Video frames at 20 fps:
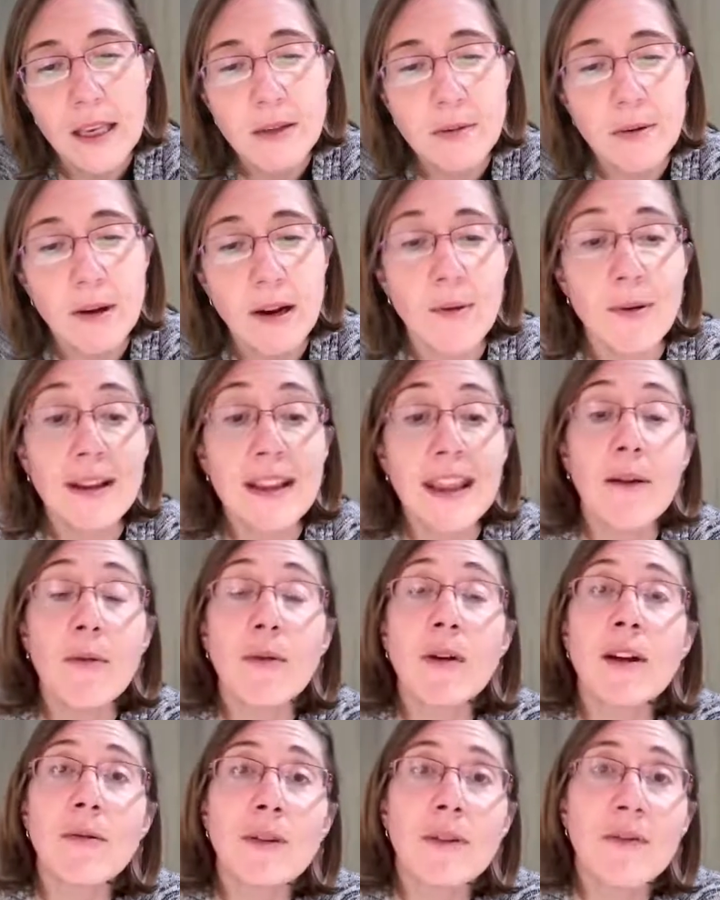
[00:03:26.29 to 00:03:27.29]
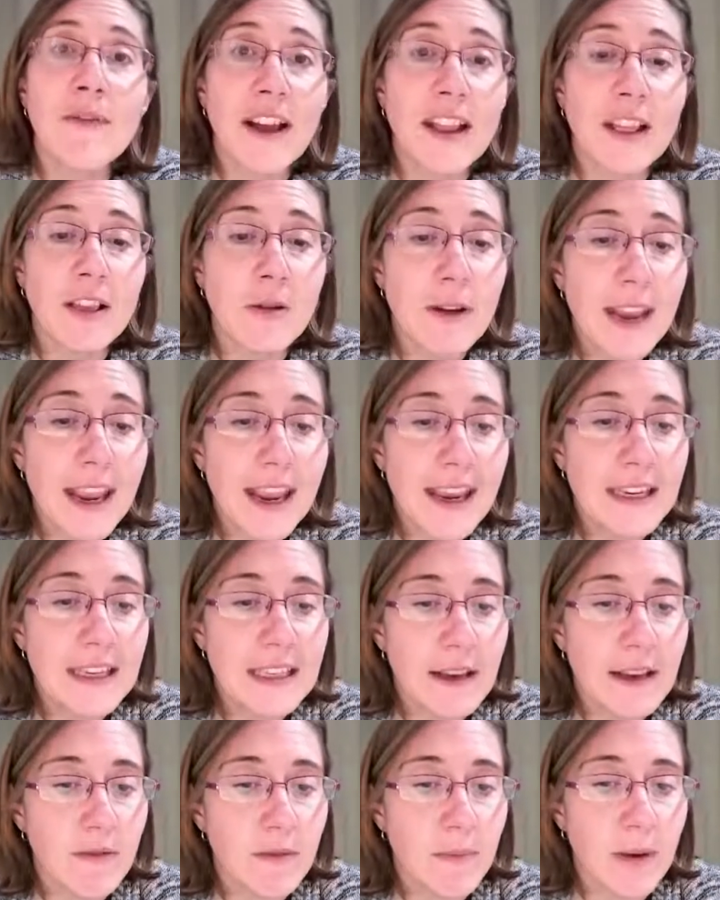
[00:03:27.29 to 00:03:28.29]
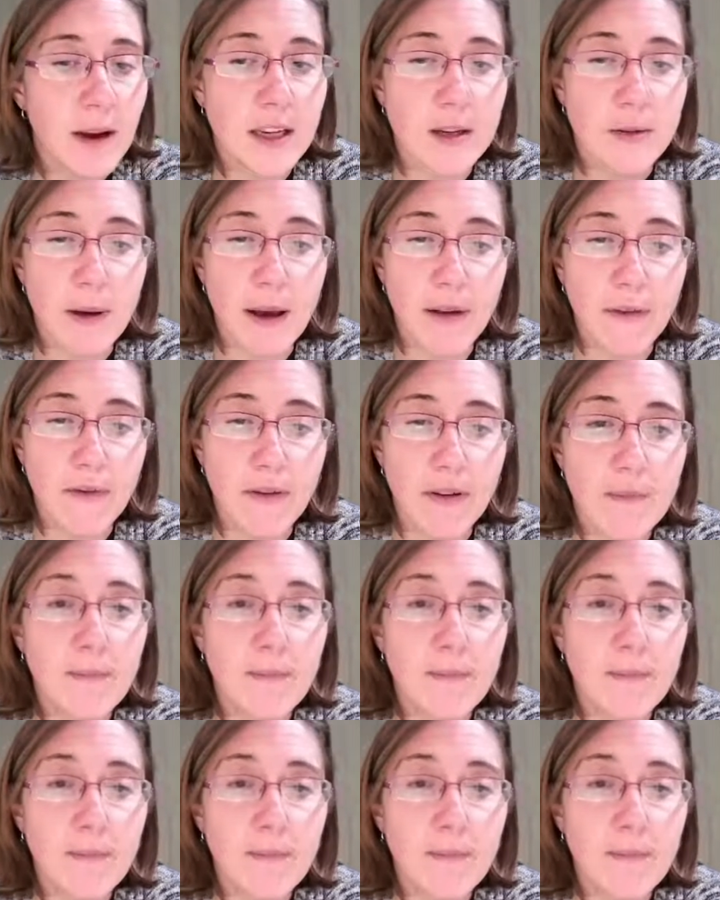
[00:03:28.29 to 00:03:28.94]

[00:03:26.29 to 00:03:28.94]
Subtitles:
Is what I would get when I would divide 387 by 12.